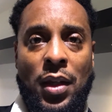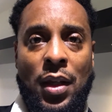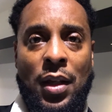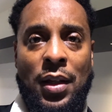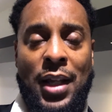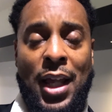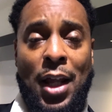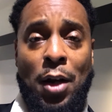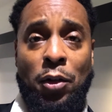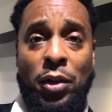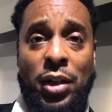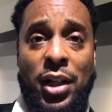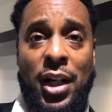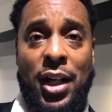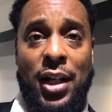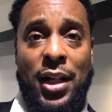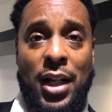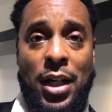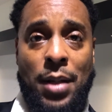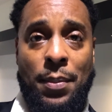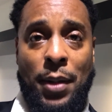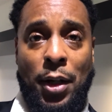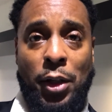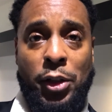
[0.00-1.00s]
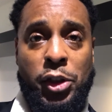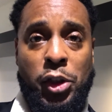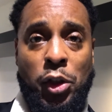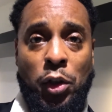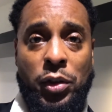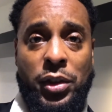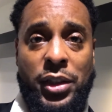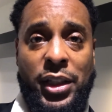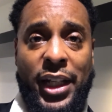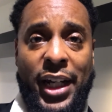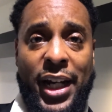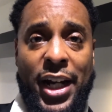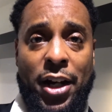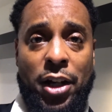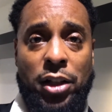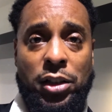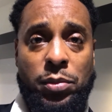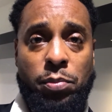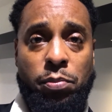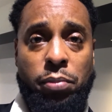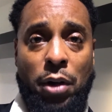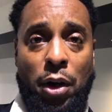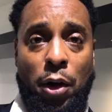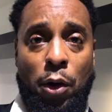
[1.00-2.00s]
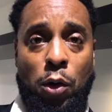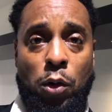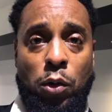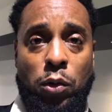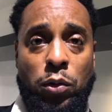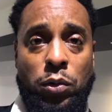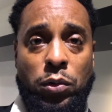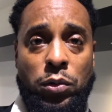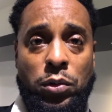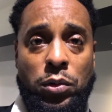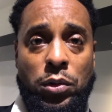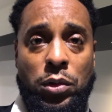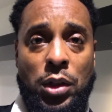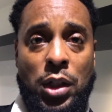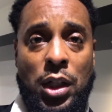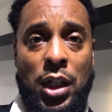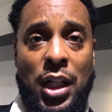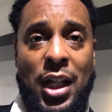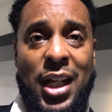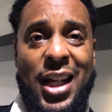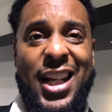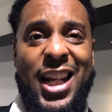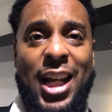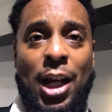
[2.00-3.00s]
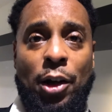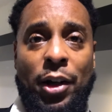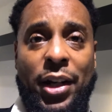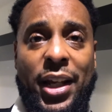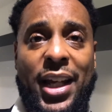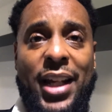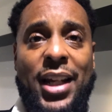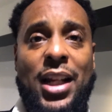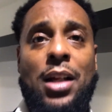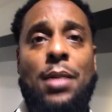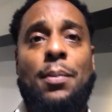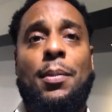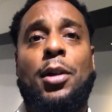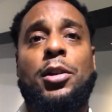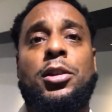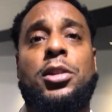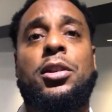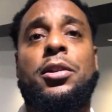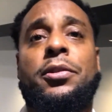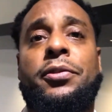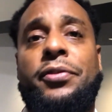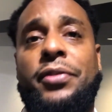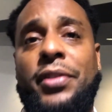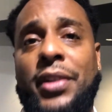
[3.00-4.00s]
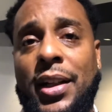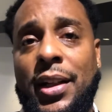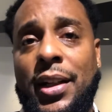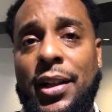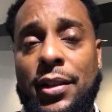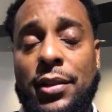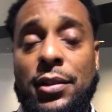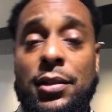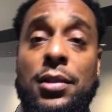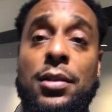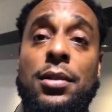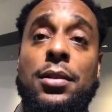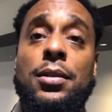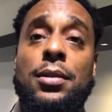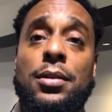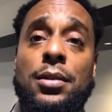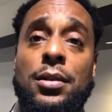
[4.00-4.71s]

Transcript: They don't care nothing about your tears, bro. They don't care nothing about your feelings.